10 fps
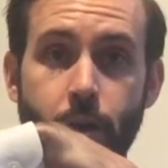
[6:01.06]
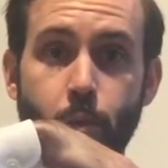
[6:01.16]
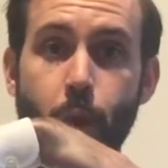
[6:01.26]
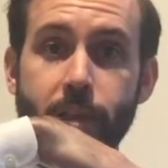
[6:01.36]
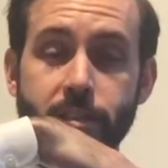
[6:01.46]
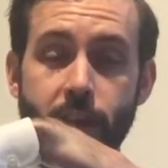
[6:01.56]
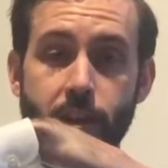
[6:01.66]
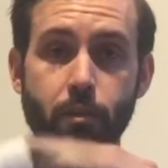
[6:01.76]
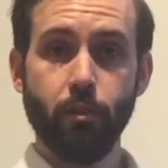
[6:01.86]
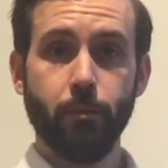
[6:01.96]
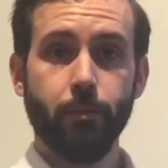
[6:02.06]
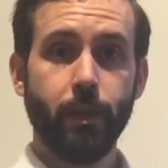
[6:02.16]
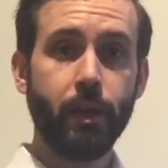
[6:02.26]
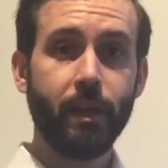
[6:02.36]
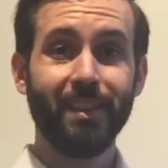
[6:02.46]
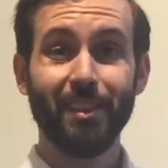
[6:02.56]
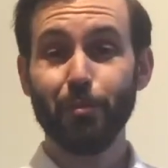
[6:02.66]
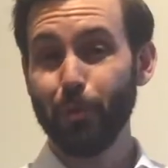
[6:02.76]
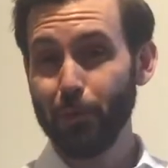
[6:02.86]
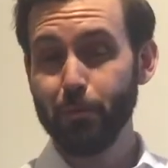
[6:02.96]
waist angle, they're
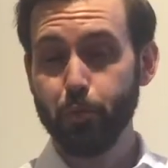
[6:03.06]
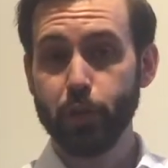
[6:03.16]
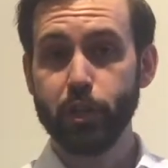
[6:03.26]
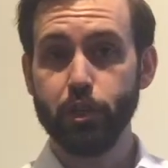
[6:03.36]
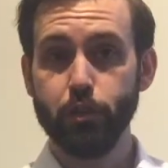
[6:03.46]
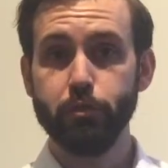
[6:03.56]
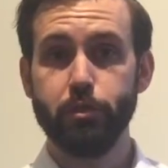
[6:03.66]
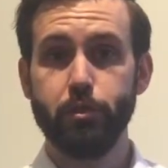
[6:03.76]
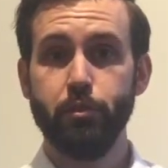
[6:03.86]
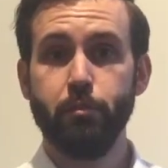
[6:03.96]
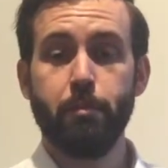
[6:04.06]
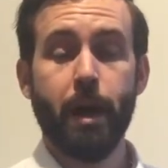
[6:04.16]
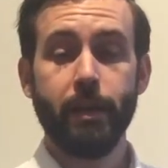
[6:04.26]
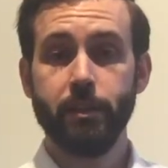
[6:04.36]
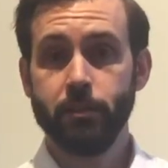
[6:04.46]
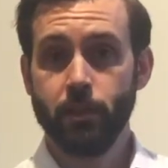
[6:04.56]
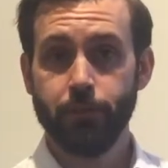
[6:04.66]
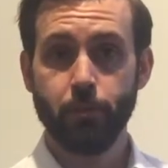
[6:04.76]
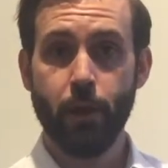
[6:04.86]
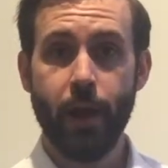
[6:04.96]
probably pretty used to buying things
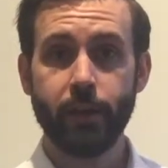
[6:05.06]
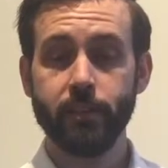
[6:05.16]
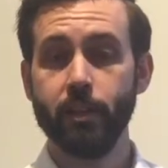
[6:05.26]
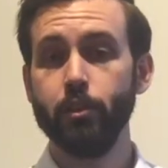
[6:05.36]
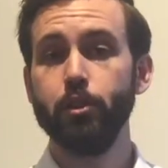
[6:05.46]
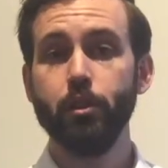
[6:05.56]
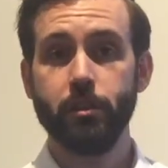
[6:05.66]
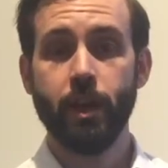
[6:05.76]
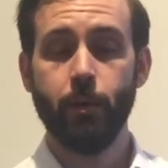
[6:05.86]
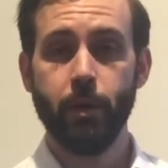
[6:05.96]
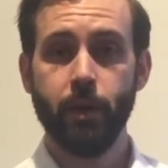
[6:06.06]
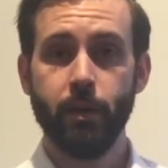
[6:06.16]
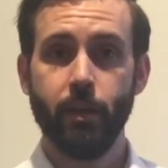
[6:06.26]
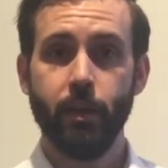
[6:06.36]
off the rack that look that way.